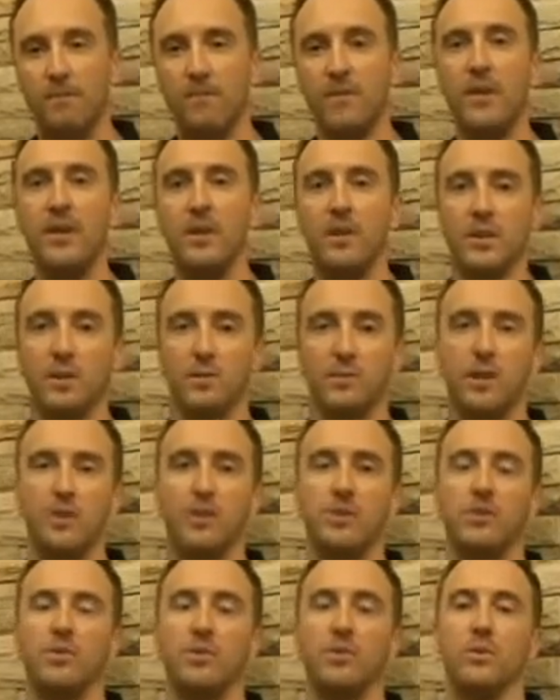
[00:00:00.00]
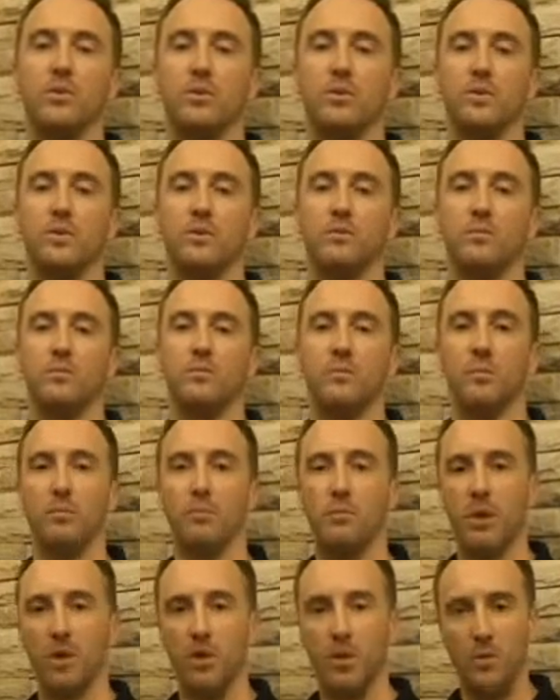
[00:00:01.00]
feel it when you talk to them,
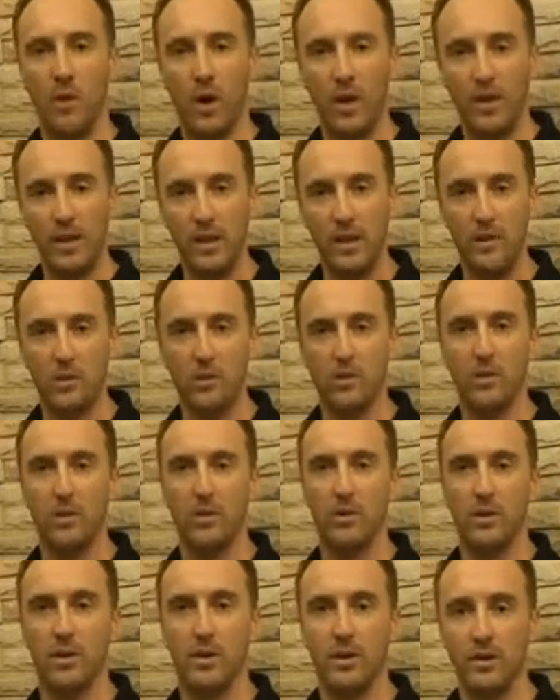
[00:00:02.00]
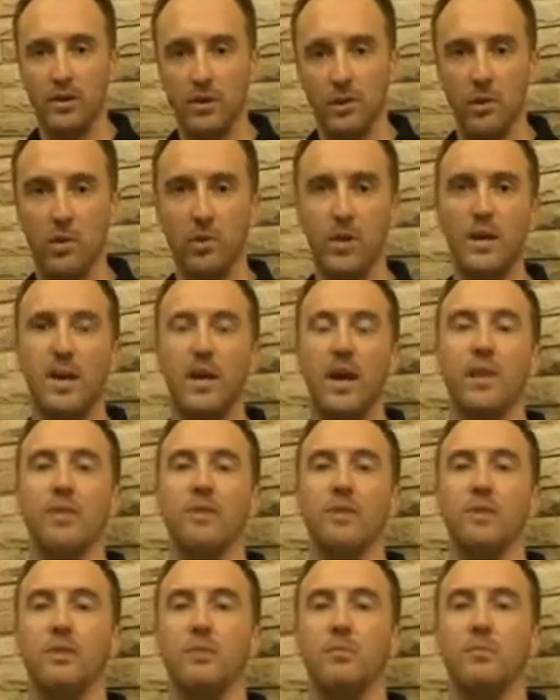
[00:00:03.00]
by the way that you're looking
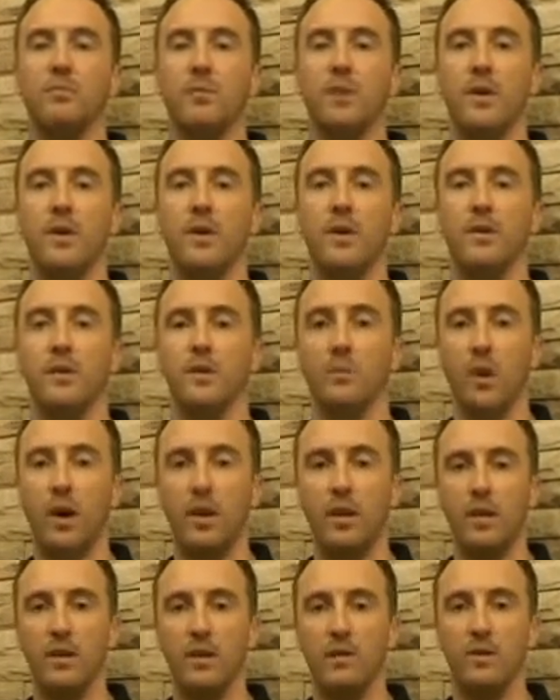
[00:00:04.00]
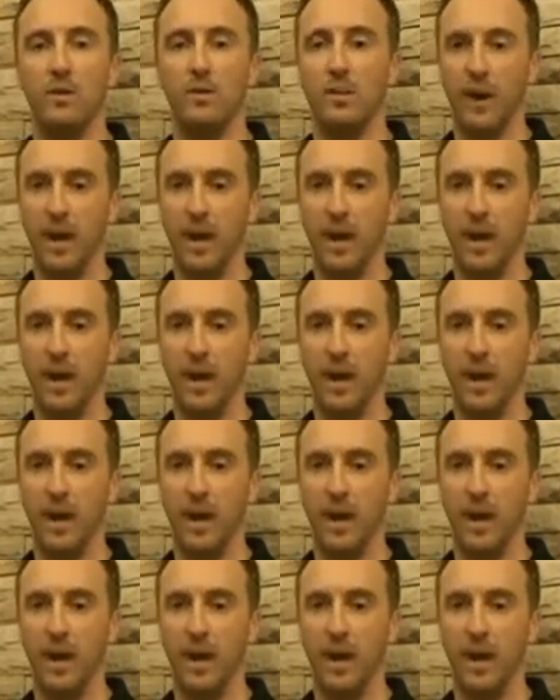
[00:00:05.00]
at them, the way that you're